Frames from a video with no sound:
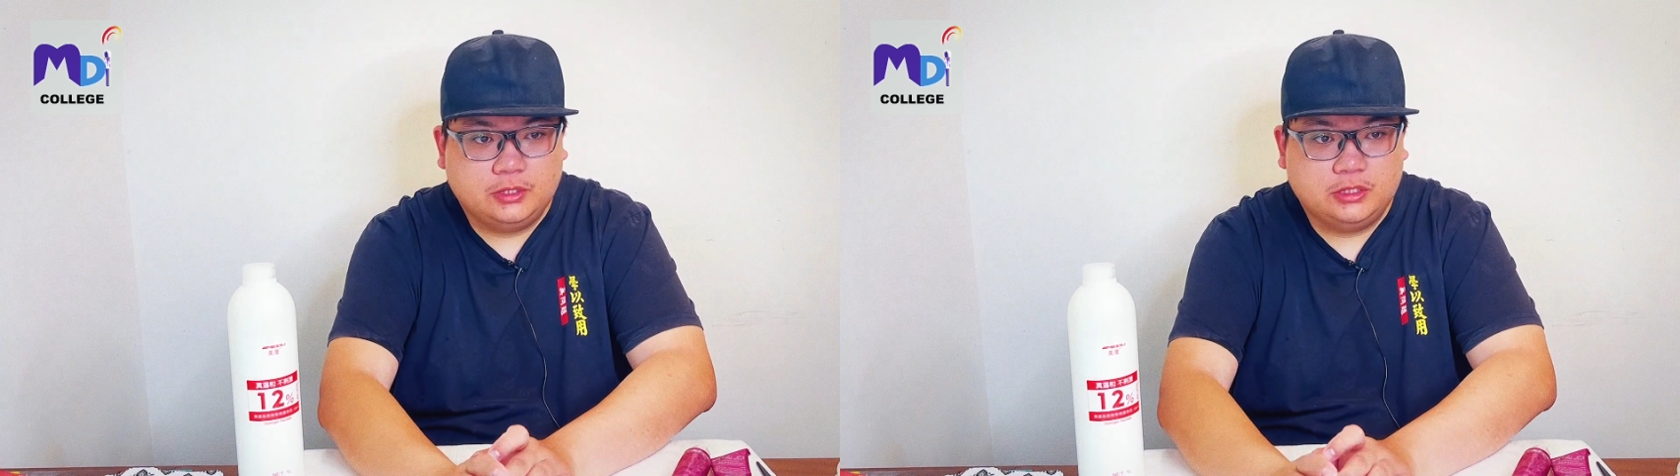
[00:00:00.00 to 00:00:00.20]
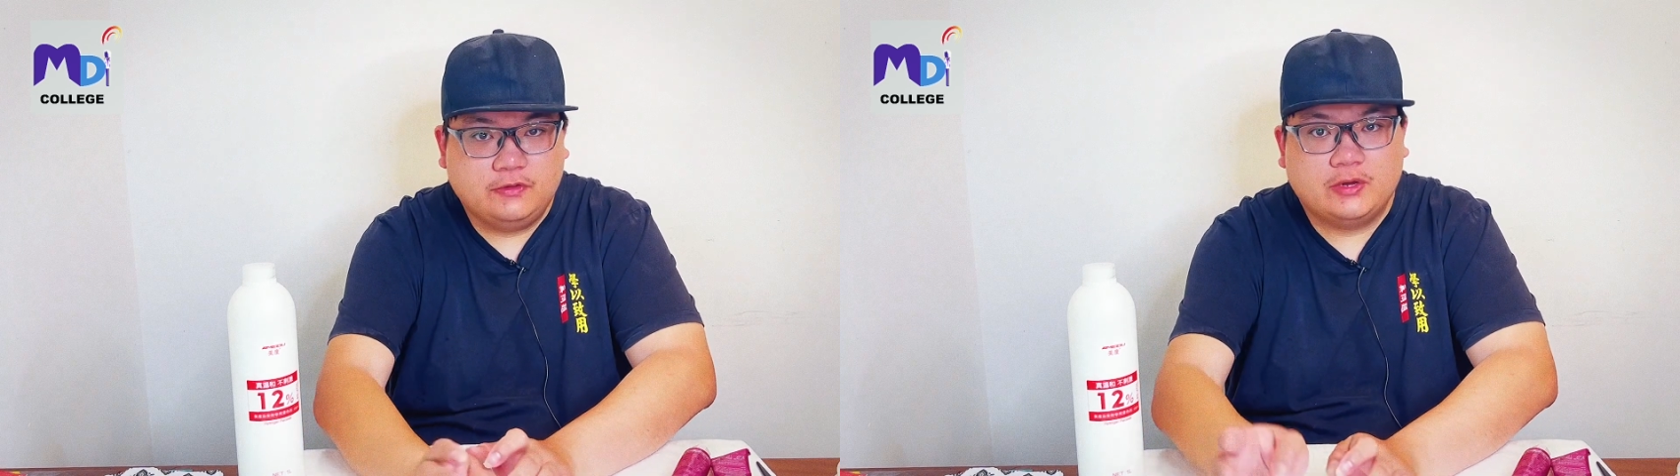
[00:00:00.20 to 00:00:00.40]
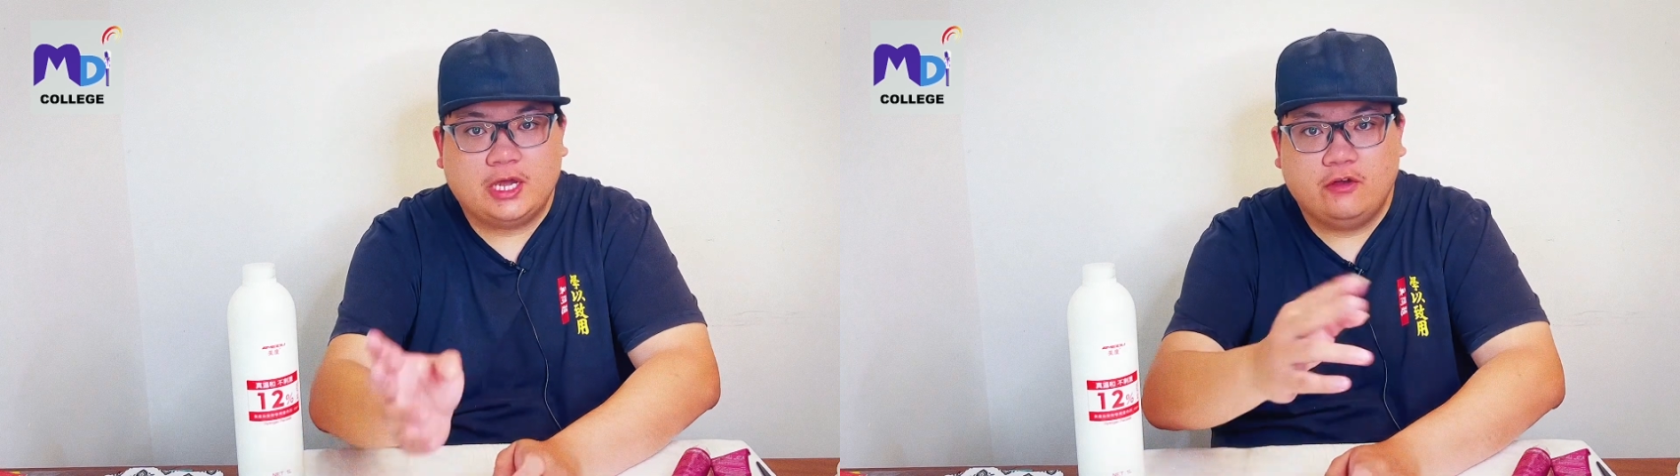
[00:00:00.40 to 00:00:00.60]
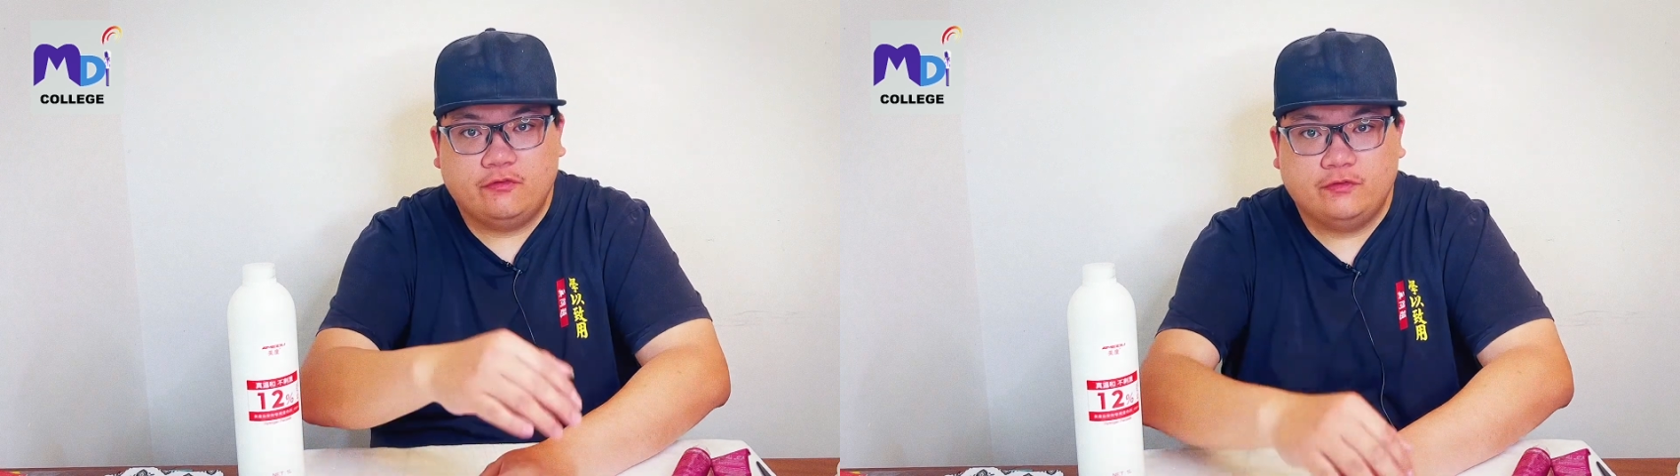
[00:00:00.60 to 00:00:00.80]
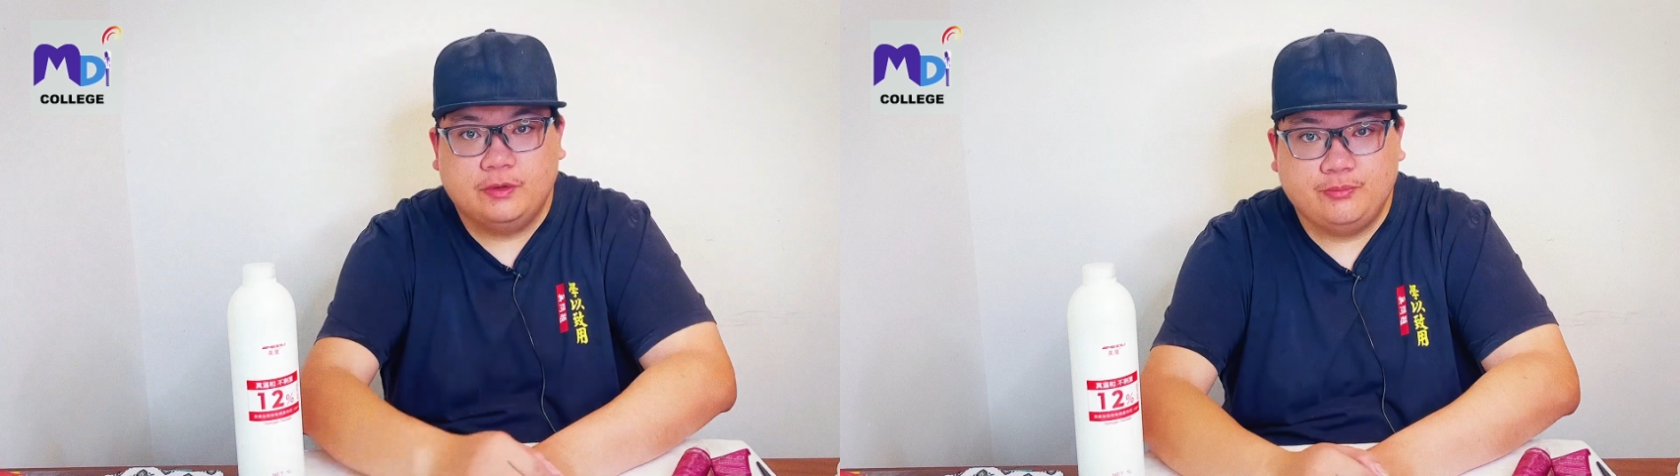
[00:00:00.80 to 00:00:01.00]
different kind
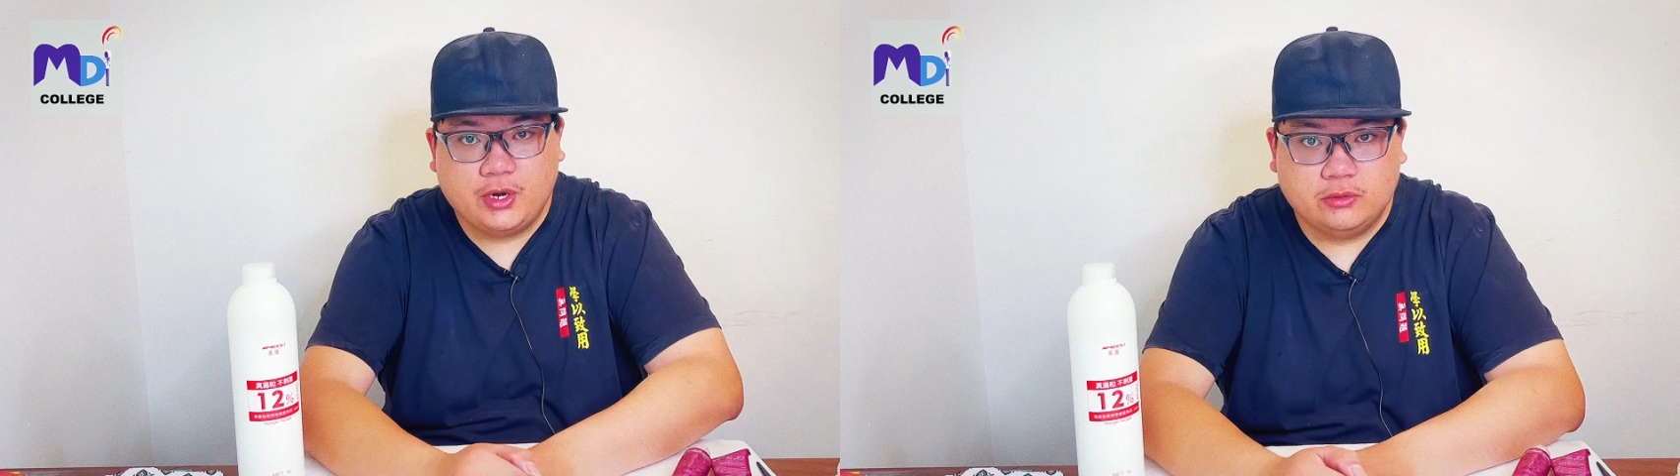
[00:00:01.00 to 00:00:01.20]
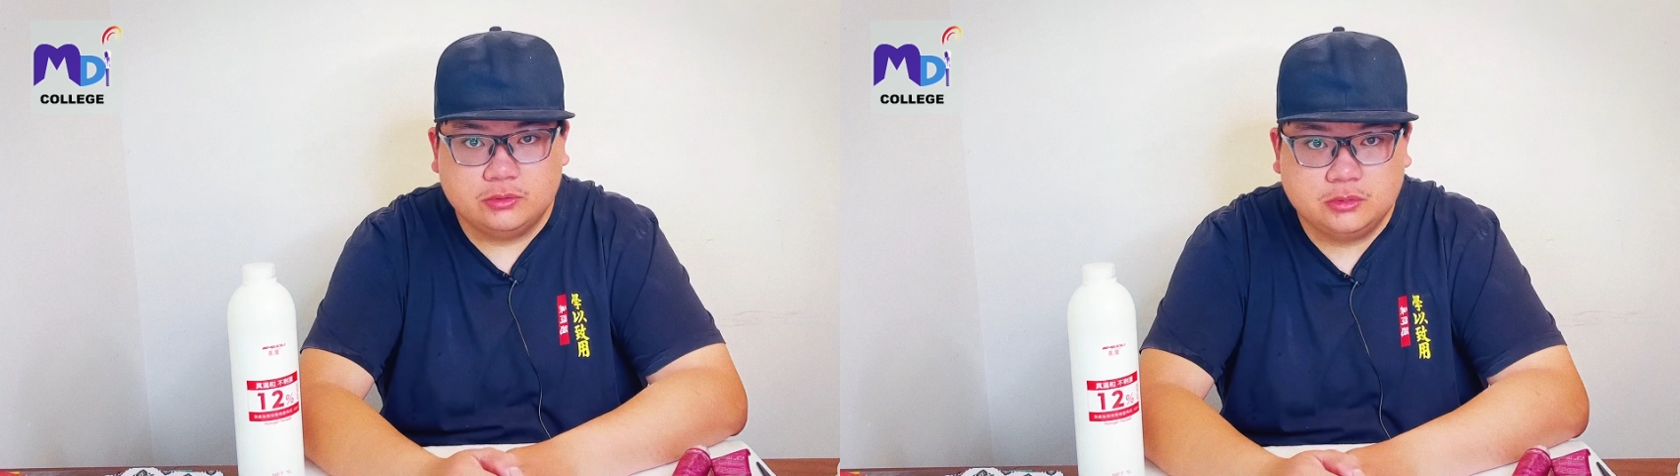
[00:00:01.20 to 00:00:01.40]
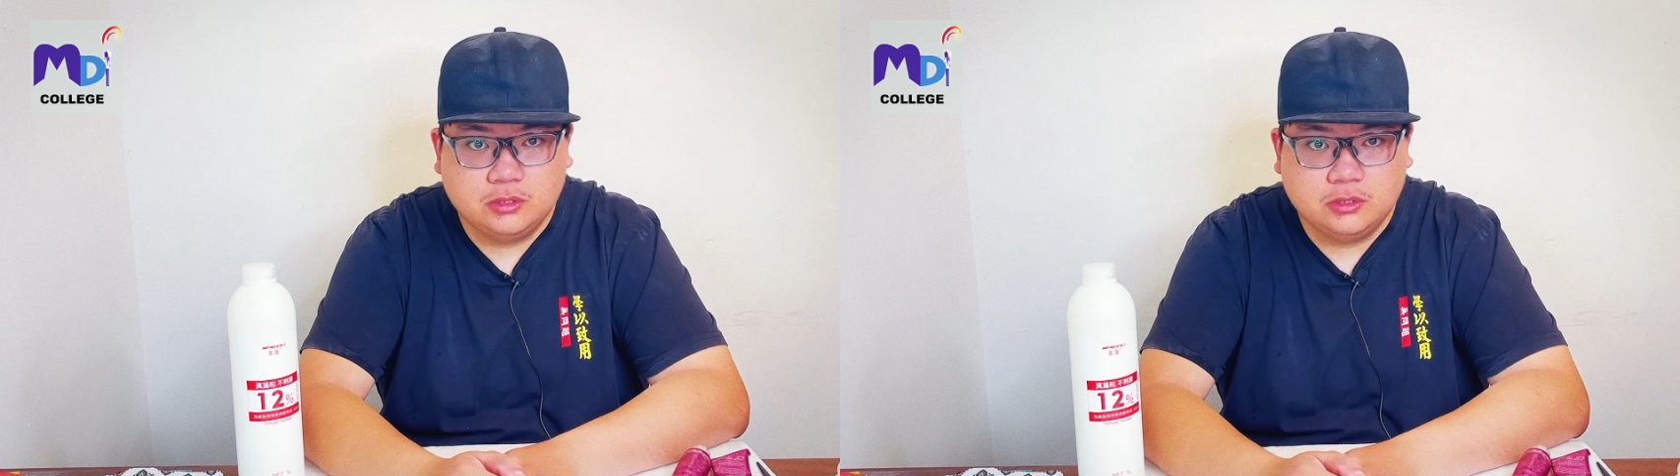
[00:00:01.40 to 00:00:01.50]
of brown